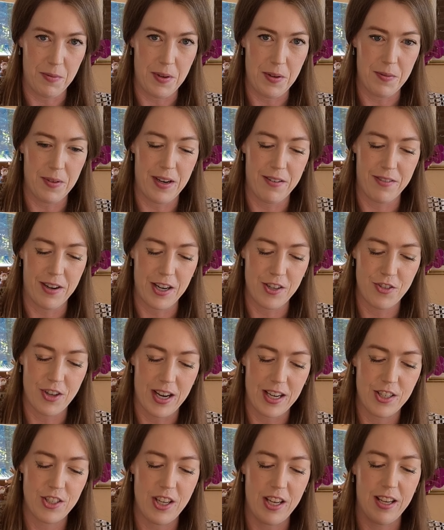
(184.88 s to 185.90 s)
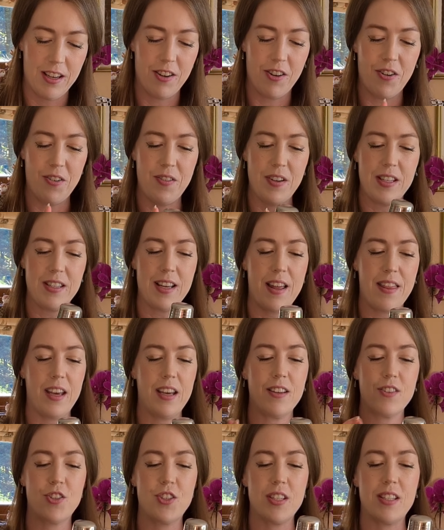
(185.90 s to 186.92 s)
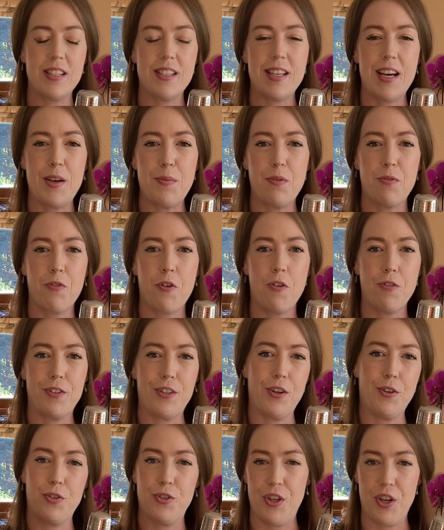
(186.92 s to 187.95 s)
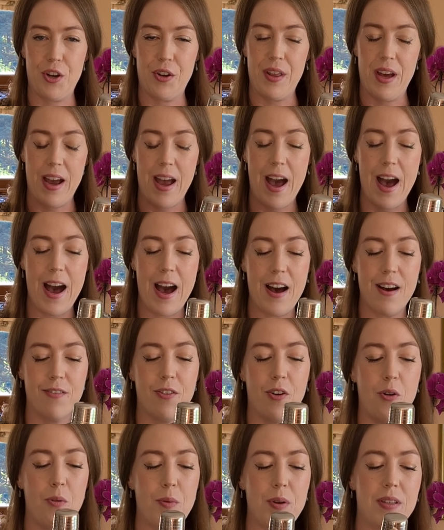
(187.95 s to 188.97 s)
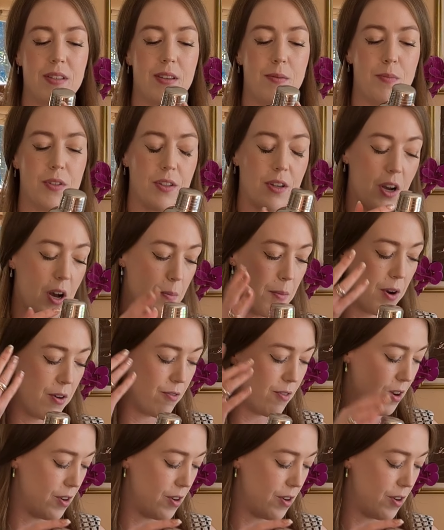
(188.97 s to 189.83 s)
me whenever I dry shake. I think it's just the type of cocktail shaker that I have. It always seems to come out